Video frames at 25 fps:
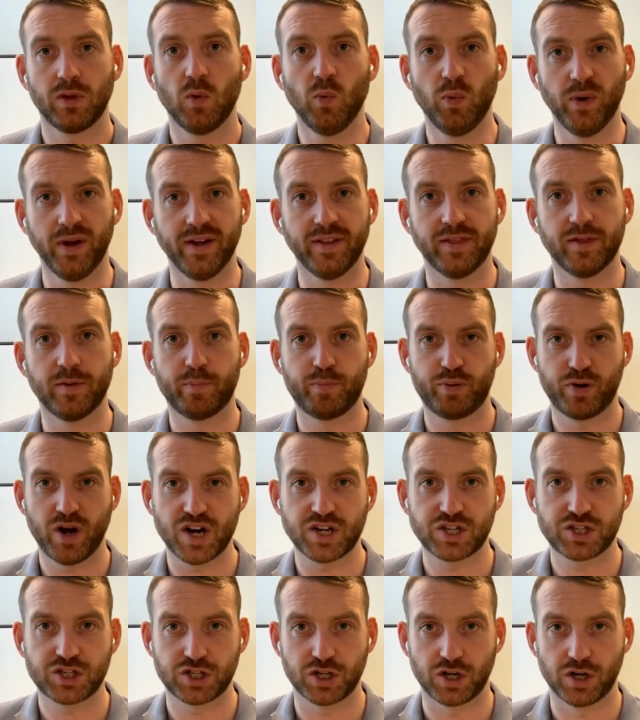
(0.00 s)
with
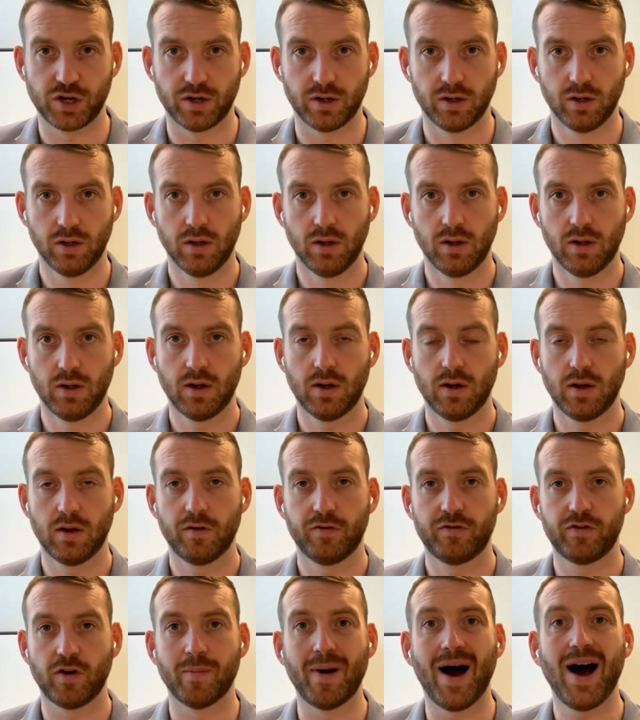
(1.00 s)
pressure
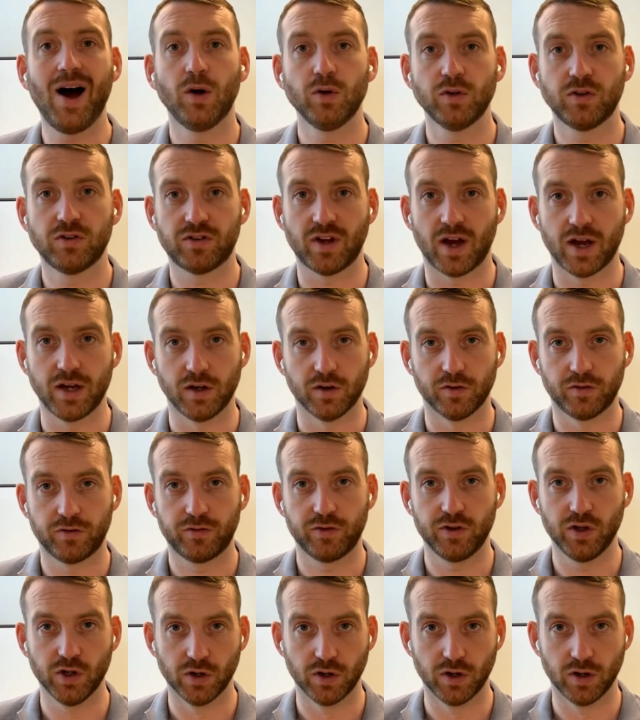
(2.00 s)
from outside of
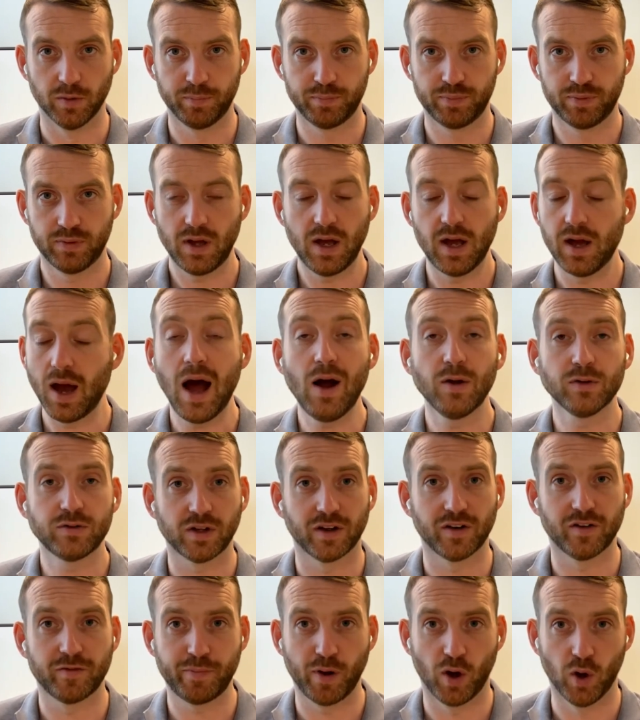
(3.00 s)
Europe,
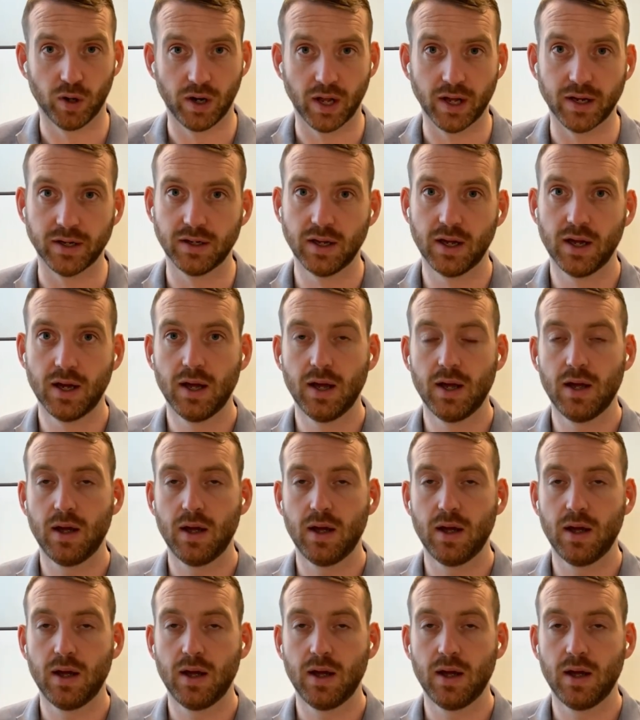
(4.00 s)
outside of Poland.